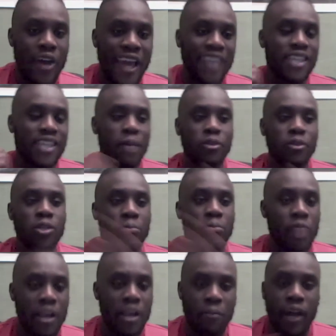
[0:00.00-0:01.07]
He's able to
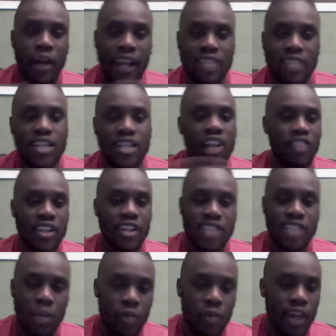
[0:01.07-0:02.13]
bring money and Salah in the
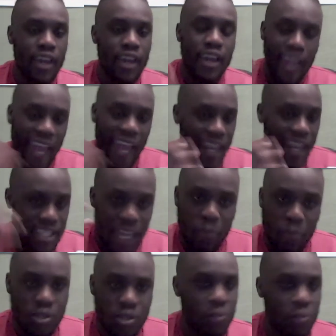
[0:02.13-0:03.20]
same way Kane is
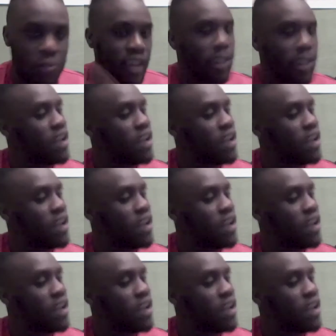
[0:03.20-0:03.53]
able to bring